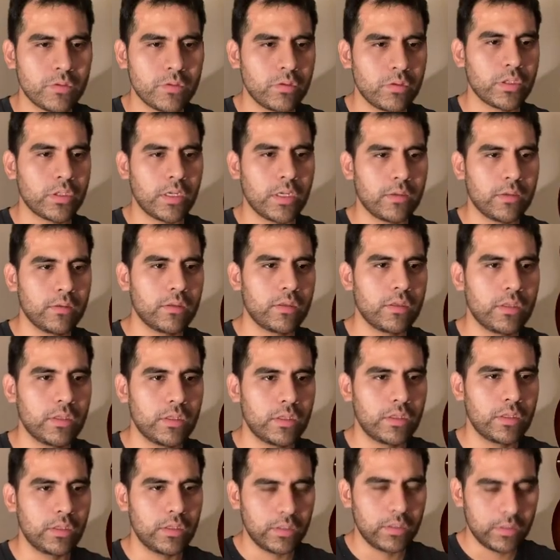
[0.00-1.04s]
okay.
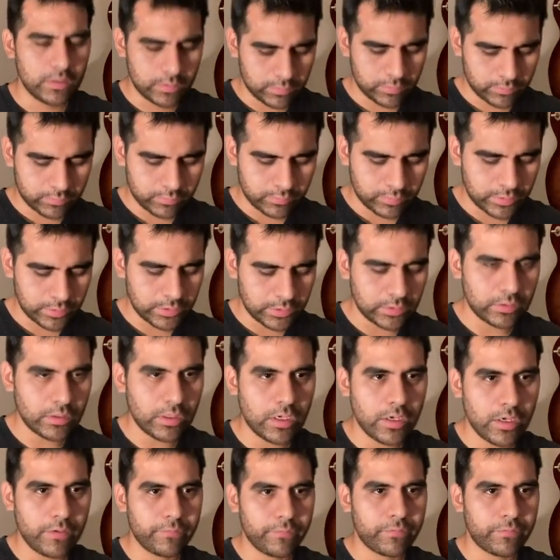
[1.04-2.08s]
String
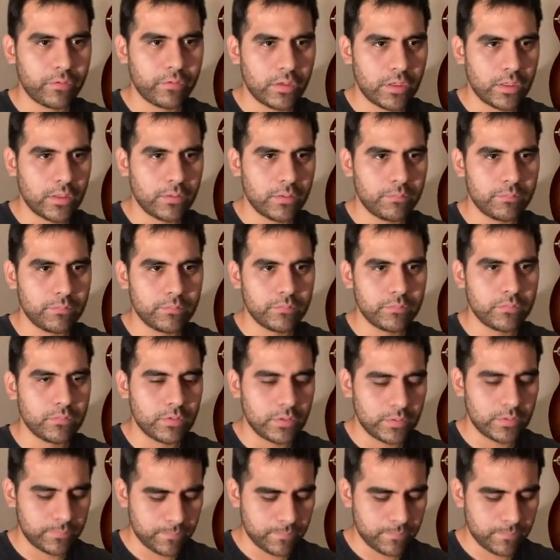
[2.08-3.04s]
dot from